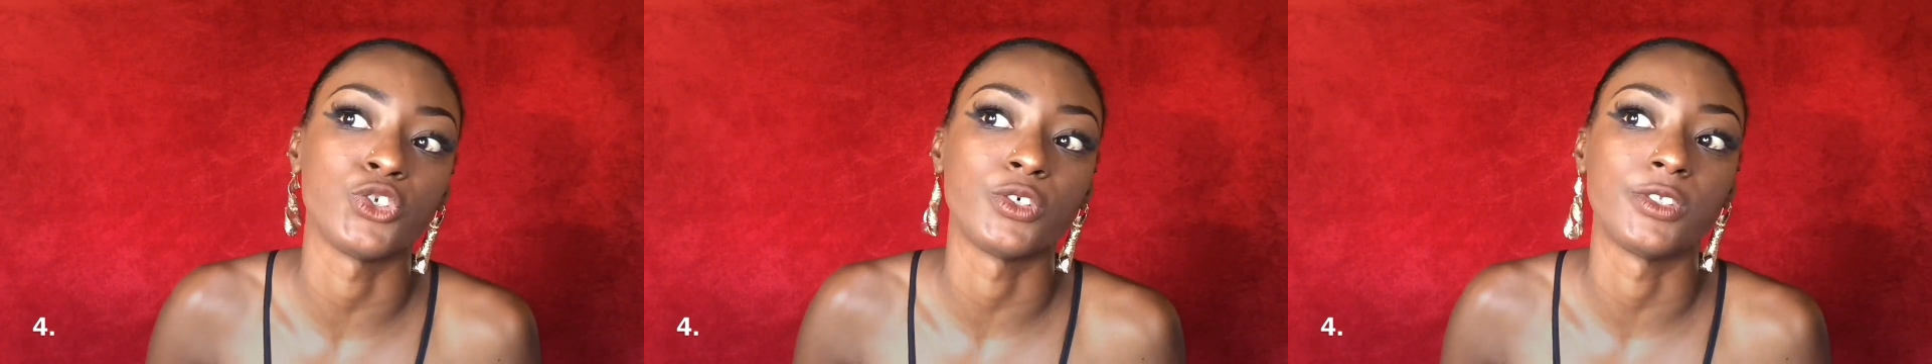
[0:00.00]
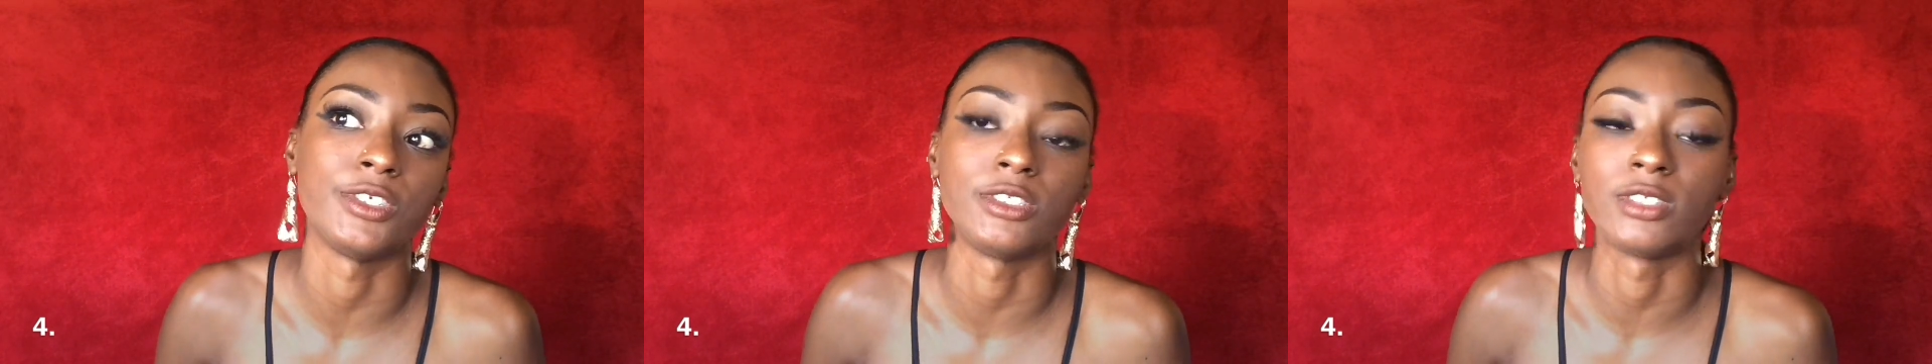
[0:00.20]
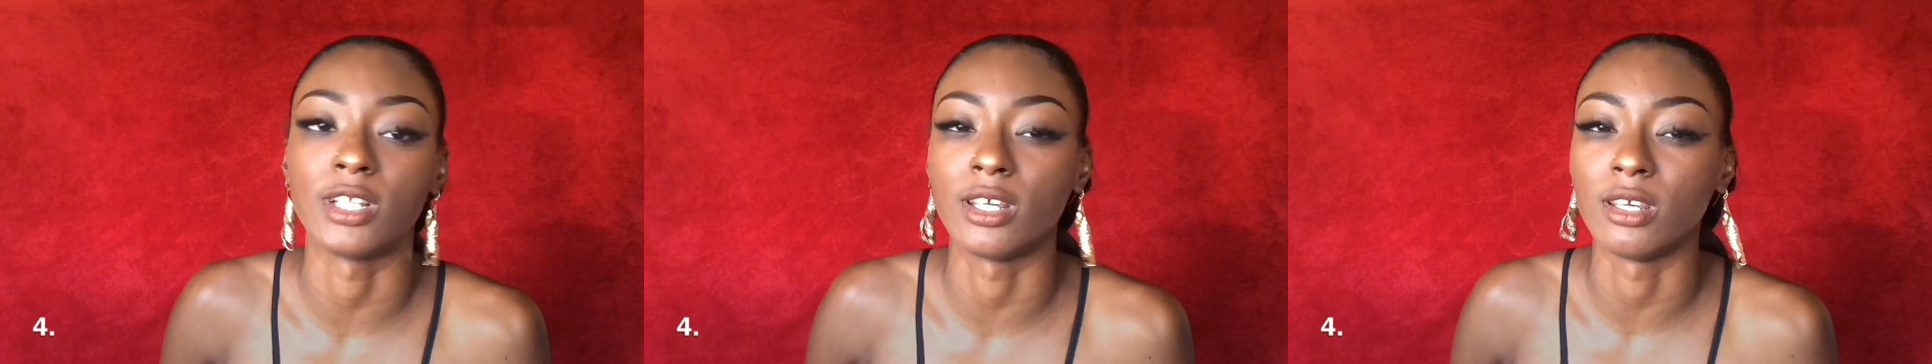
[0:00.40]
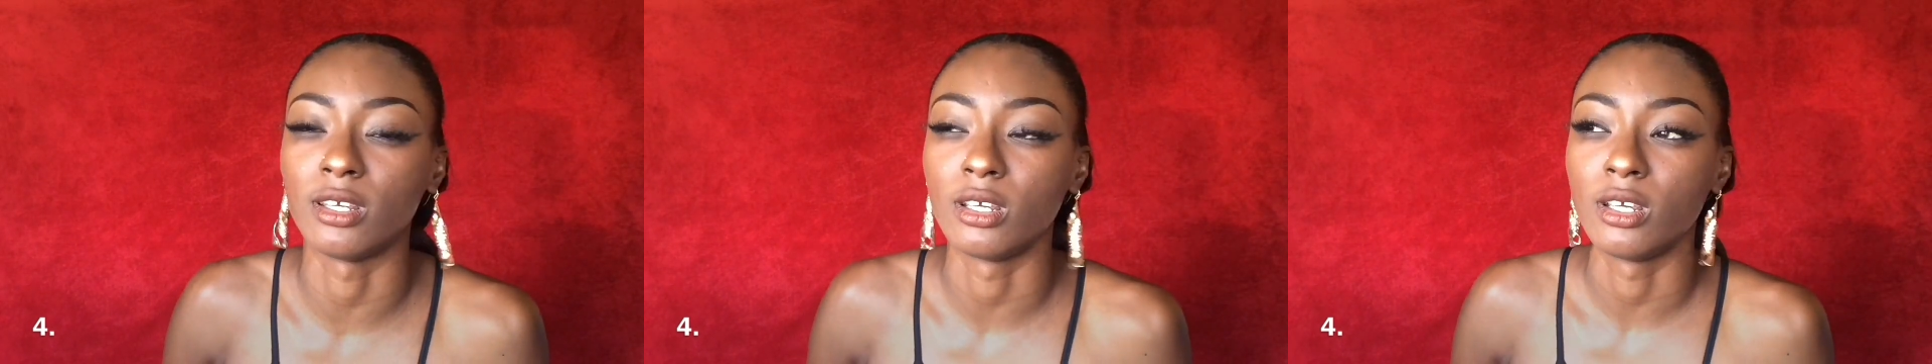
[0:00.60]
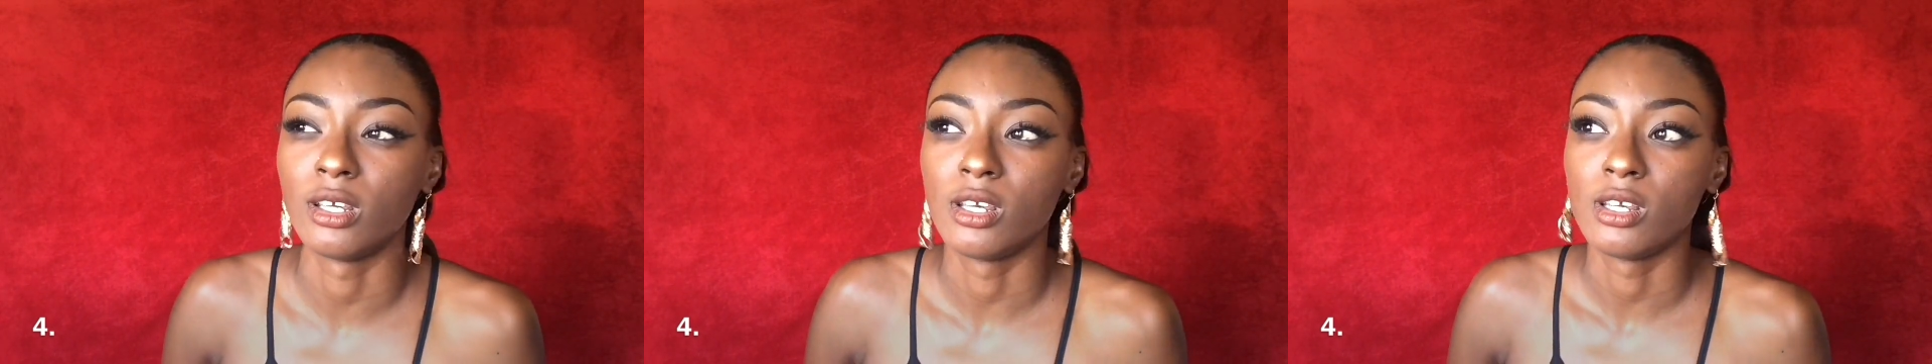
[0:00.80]
So there's
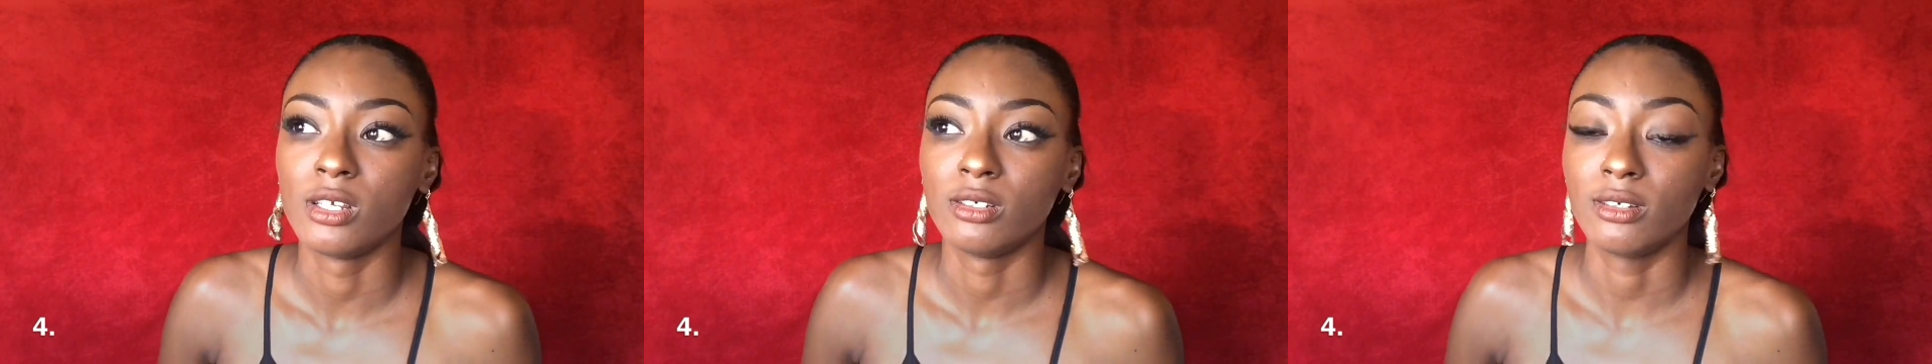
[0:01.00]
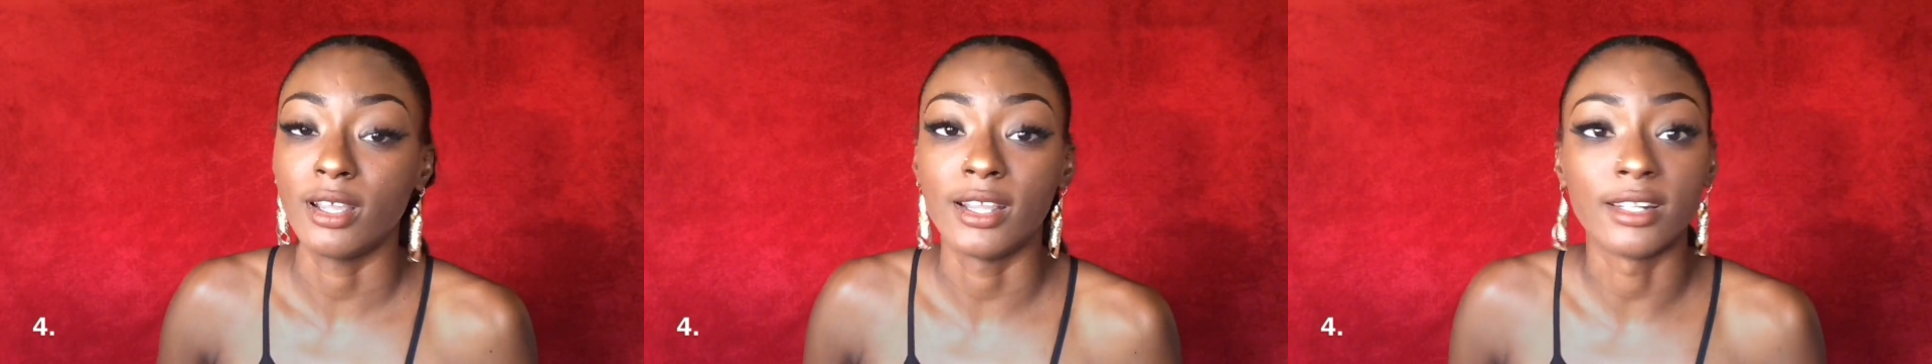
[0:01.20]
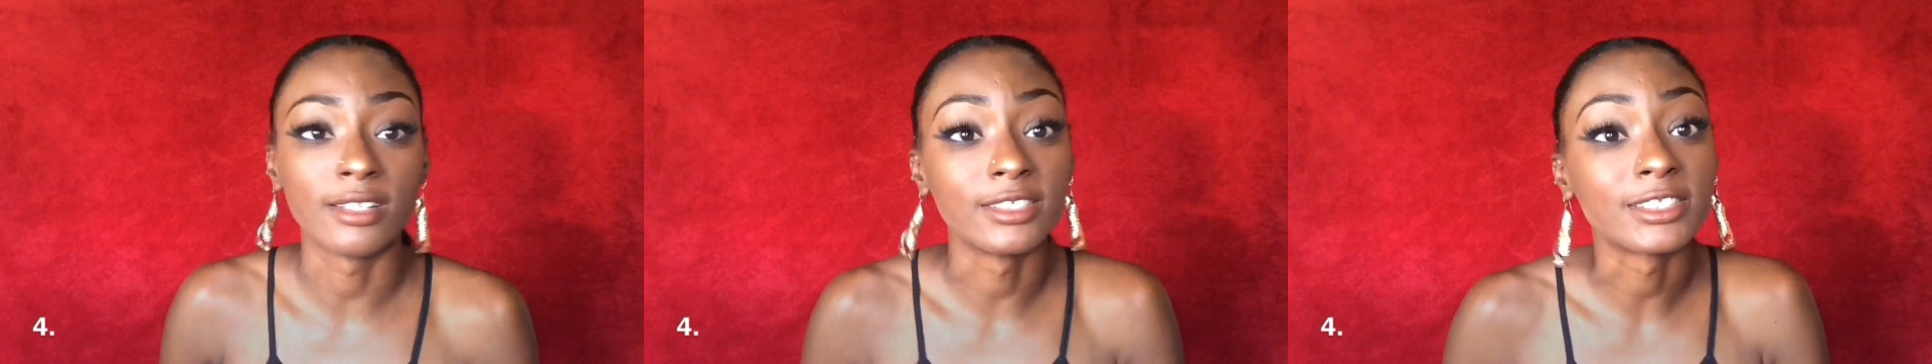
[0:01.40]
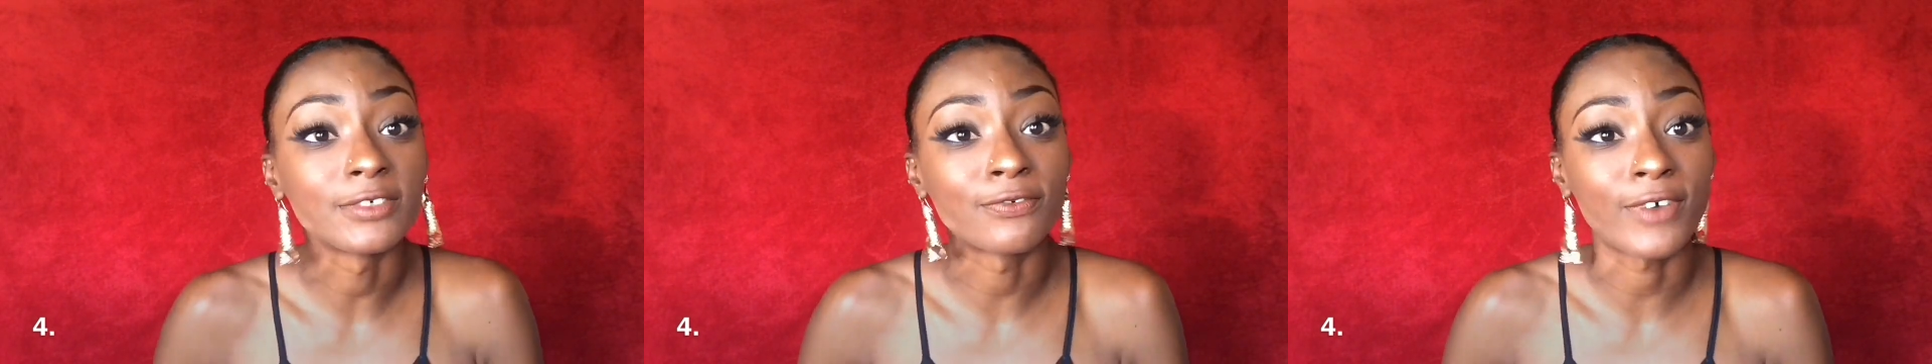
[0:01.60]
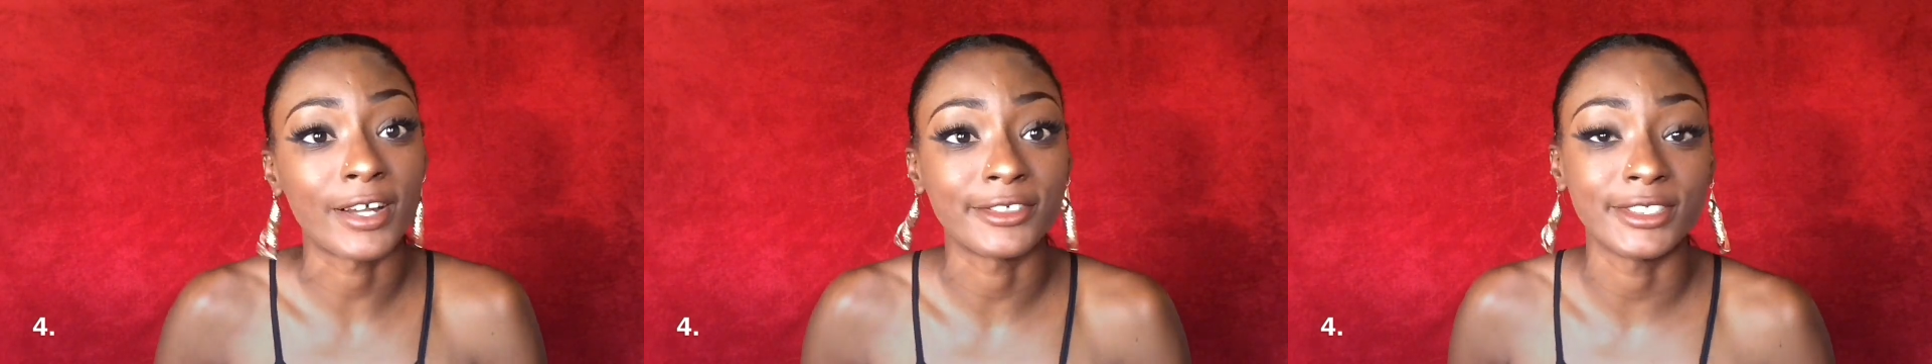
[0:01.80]
like Island
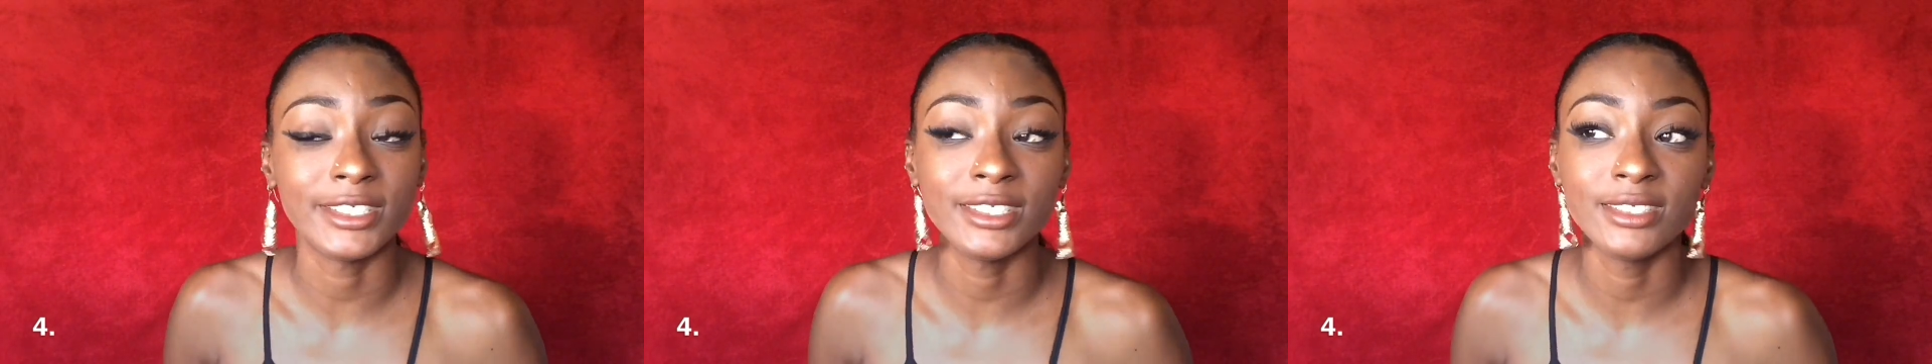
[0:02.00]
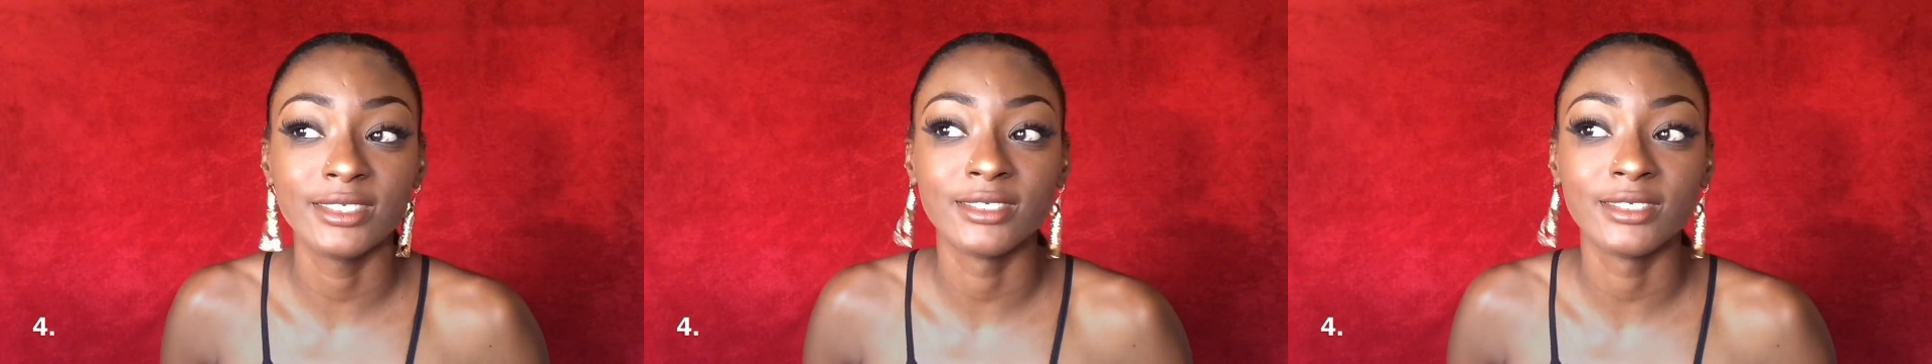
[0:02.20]
Safari,